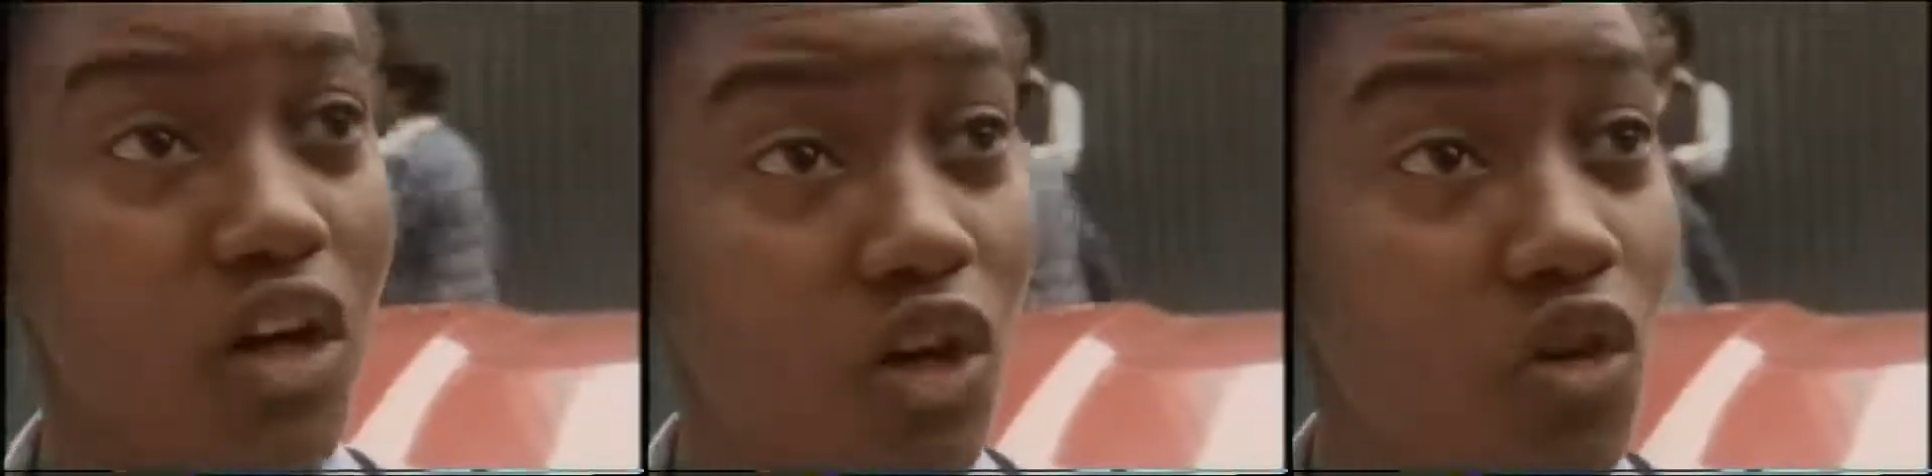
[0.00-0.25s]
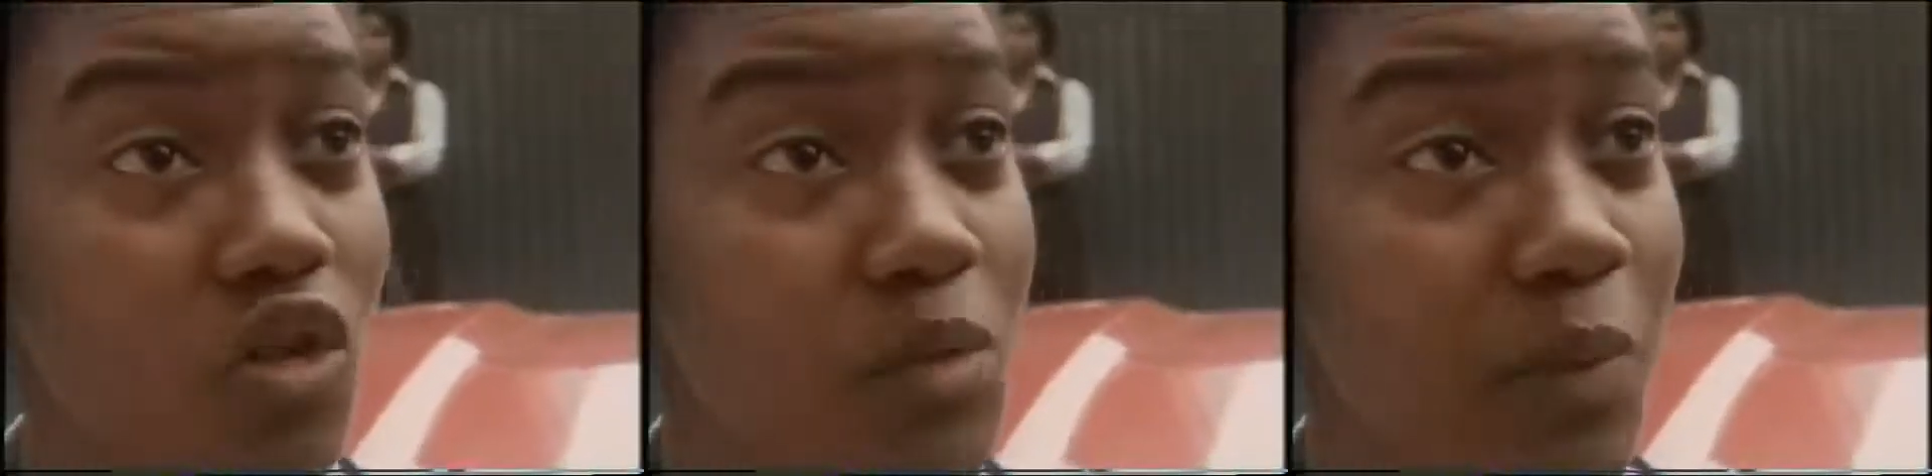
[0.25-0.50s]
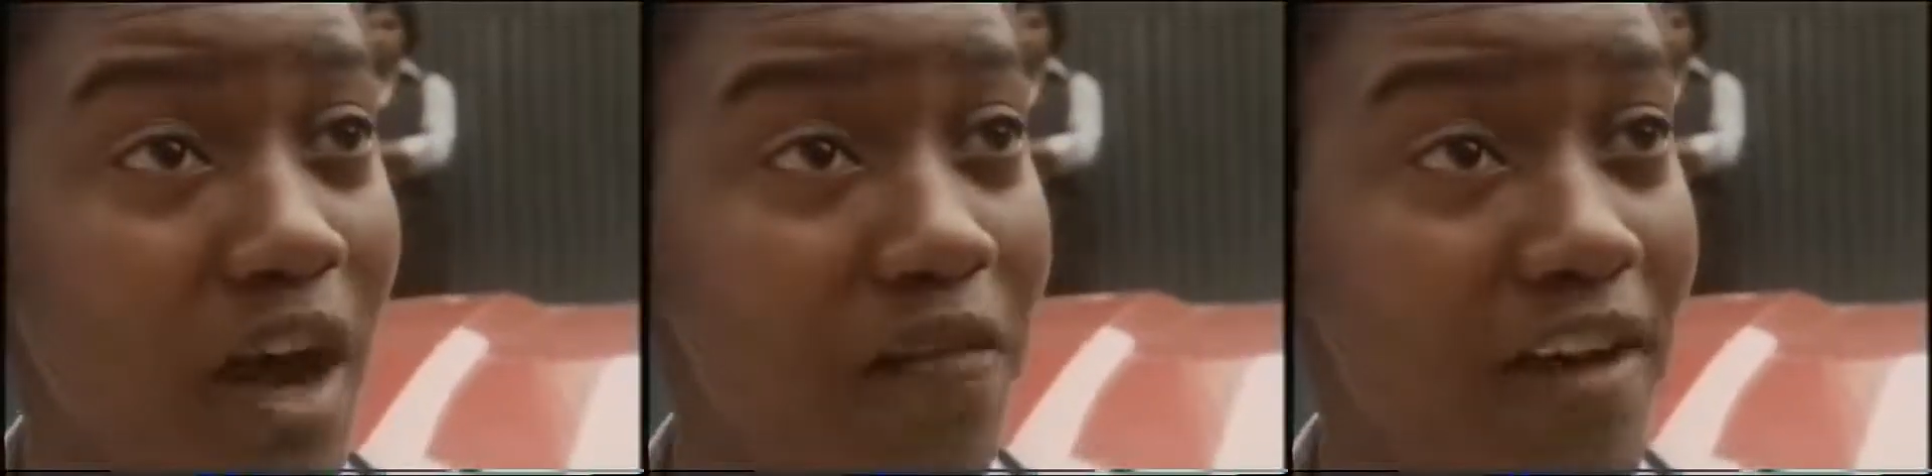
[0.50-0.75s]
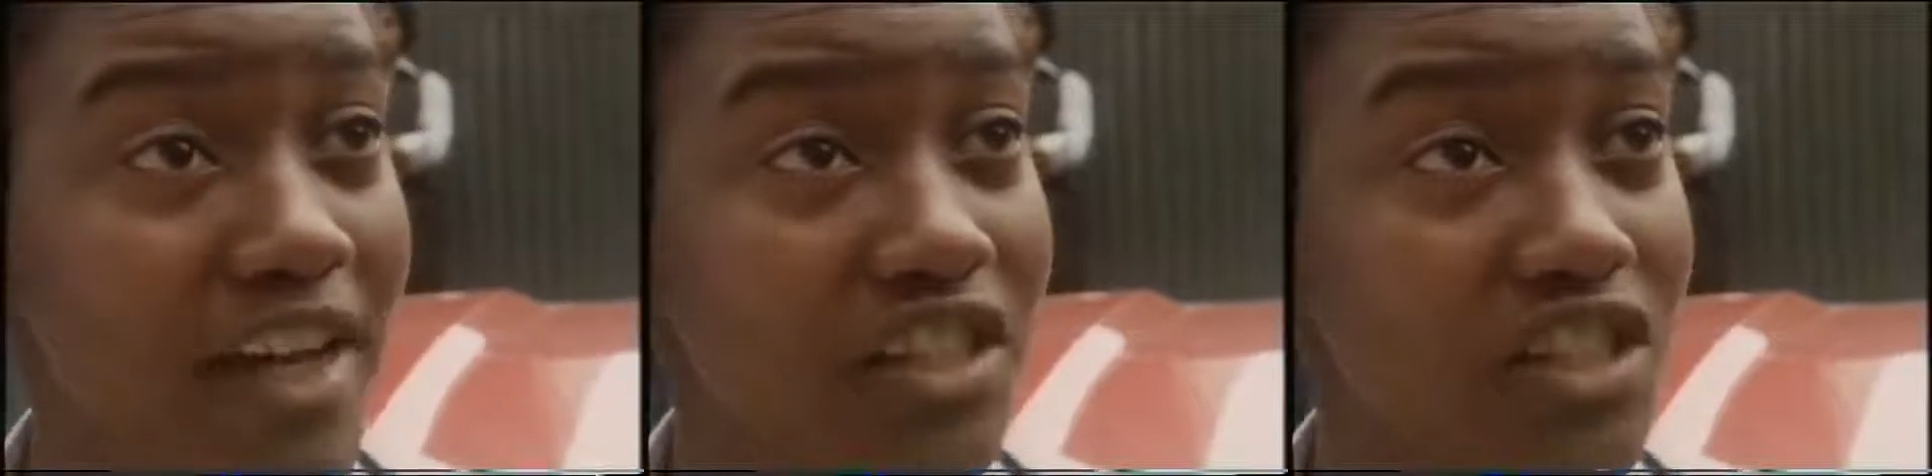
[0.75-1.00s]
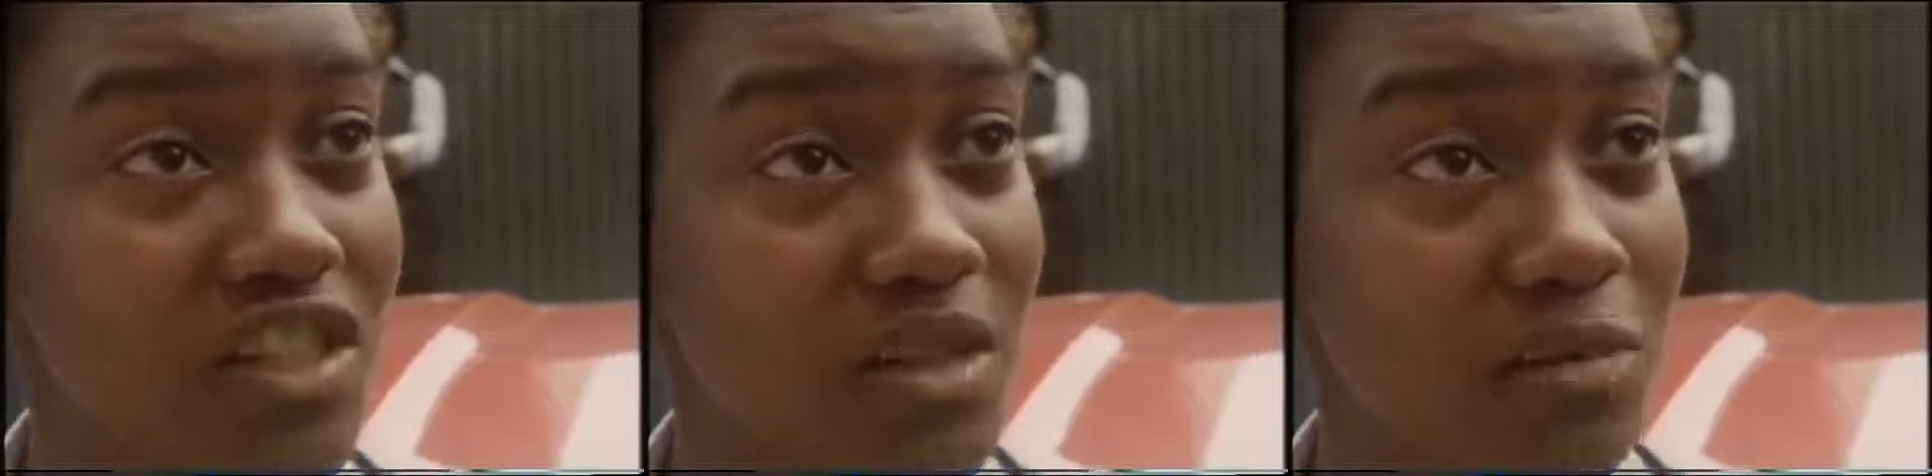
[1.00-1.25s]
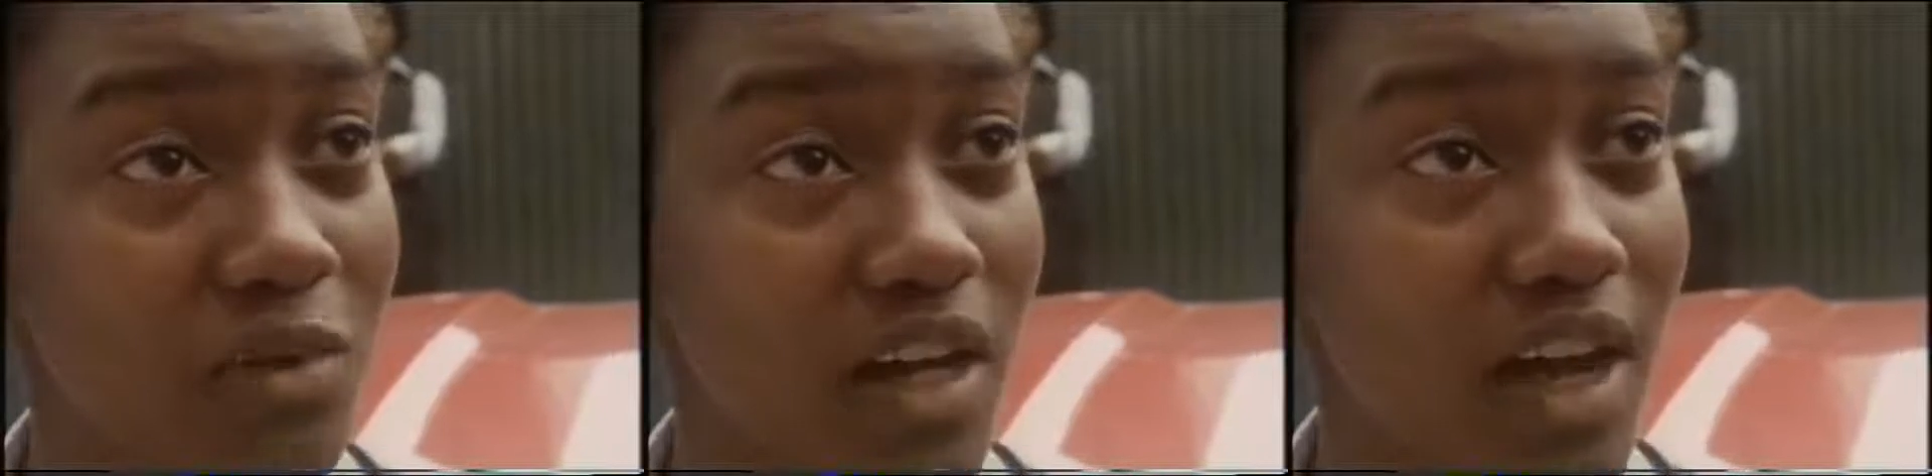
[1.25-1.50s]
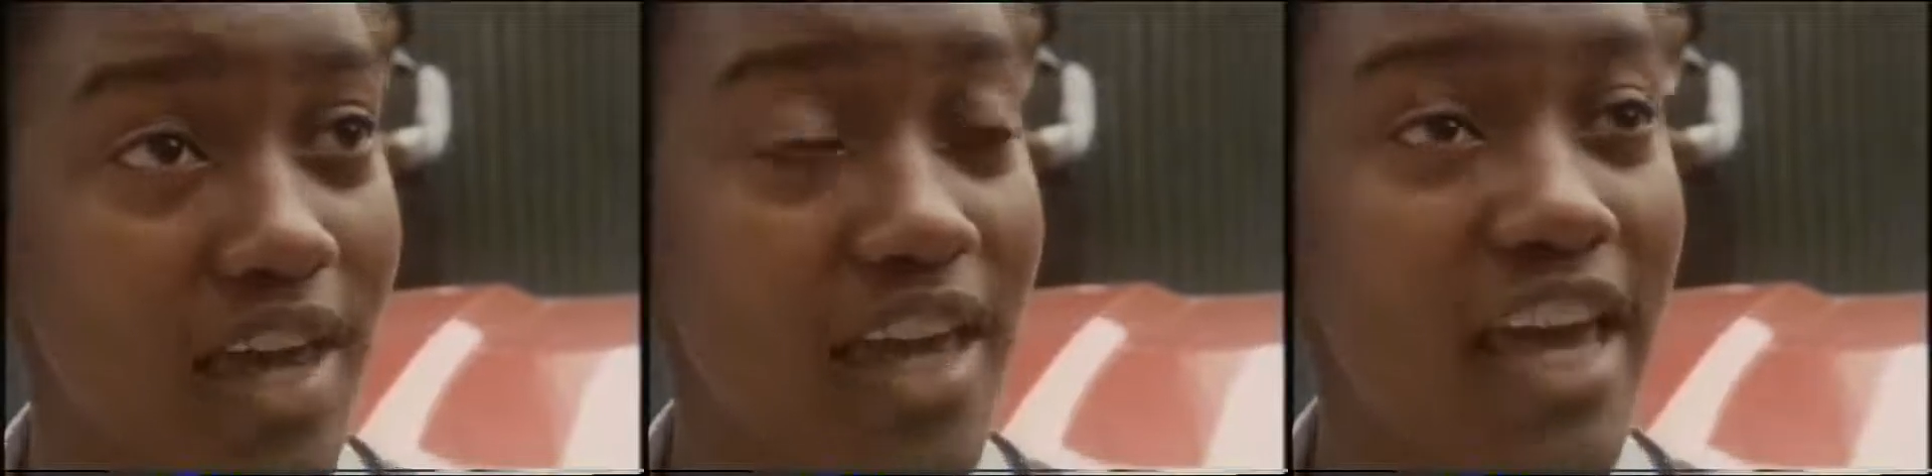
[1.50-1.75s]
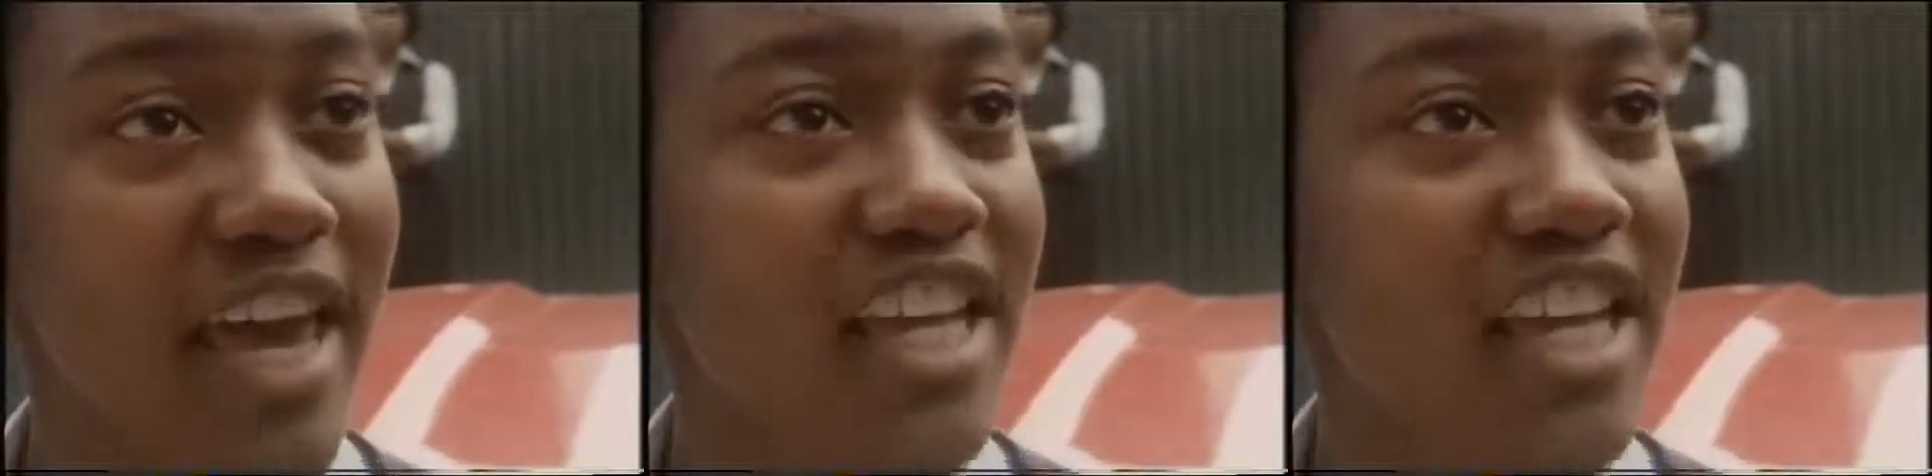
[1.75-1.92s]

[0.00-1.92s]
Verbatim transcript: are caused by racism, right?